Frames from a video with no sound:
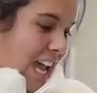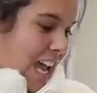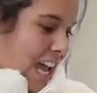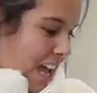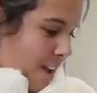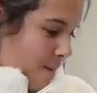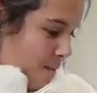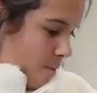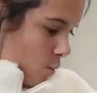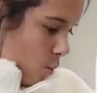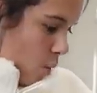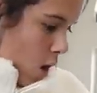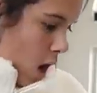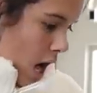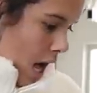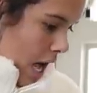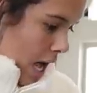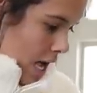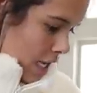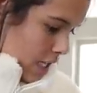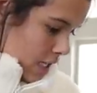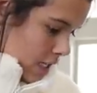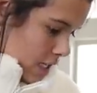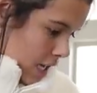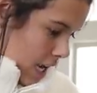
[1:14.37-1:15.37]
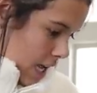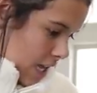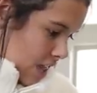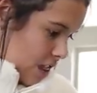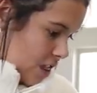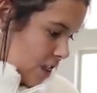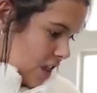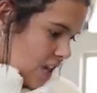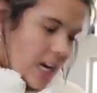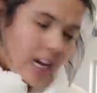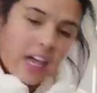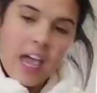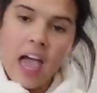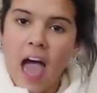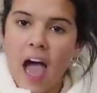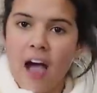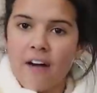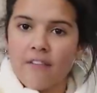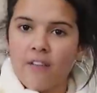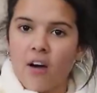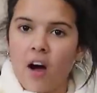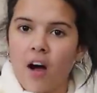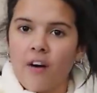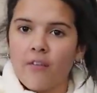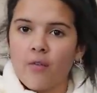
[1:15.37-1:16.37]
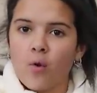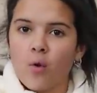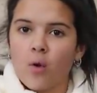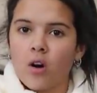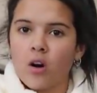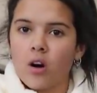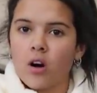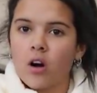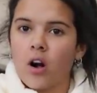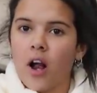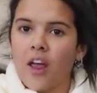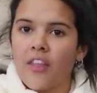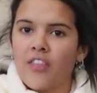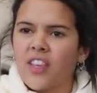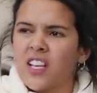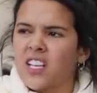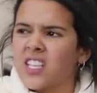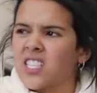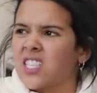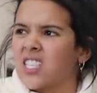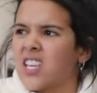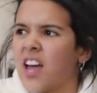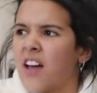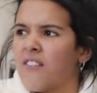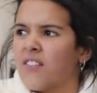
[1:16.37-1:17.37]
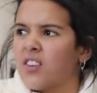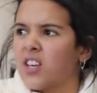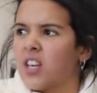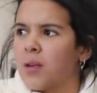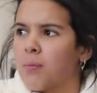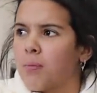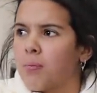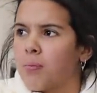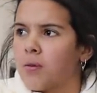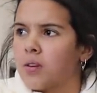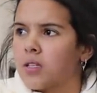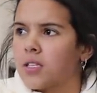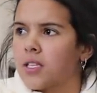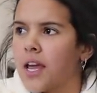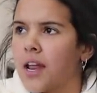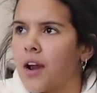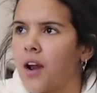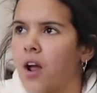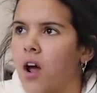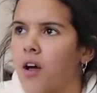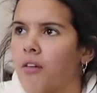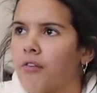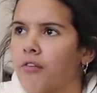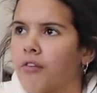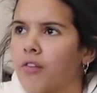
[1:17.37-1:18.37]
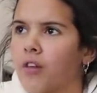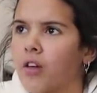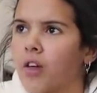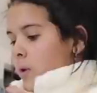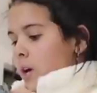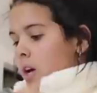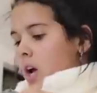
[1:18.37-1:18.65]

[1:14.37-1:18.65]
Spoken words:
It was, I think, half off, or I think 70% off.